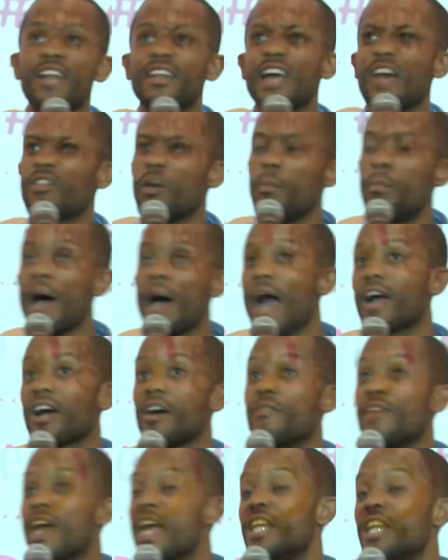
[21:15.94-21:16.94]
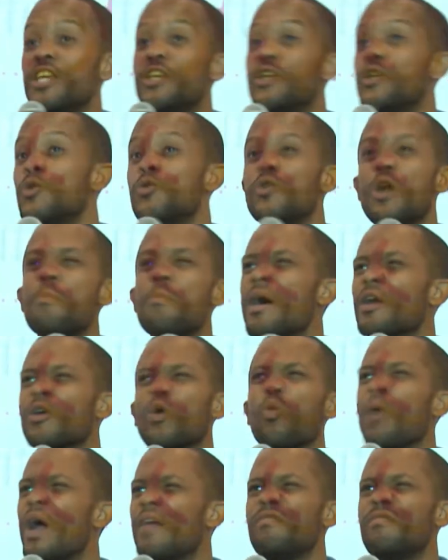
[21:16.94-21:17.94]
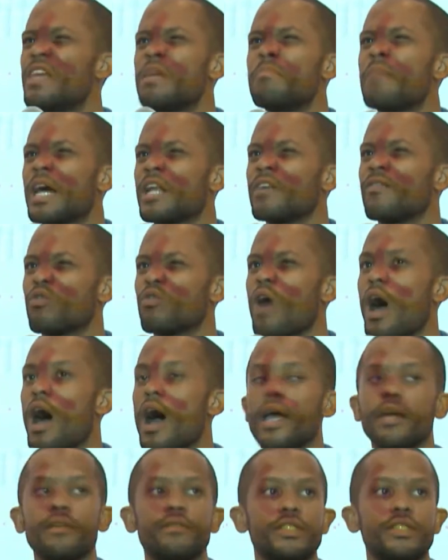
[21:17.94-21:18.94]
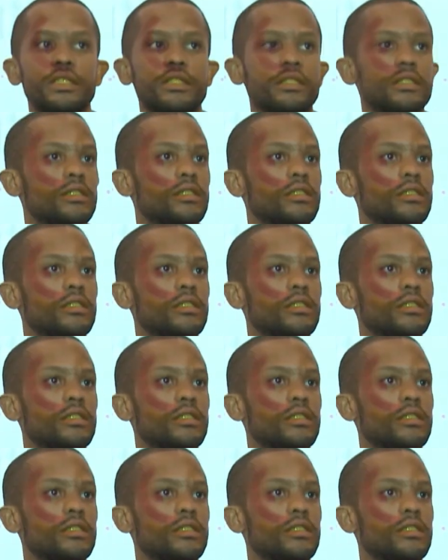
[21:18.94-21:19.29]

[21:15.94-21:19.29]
end at the back of any queue, no matter when they might have arrived.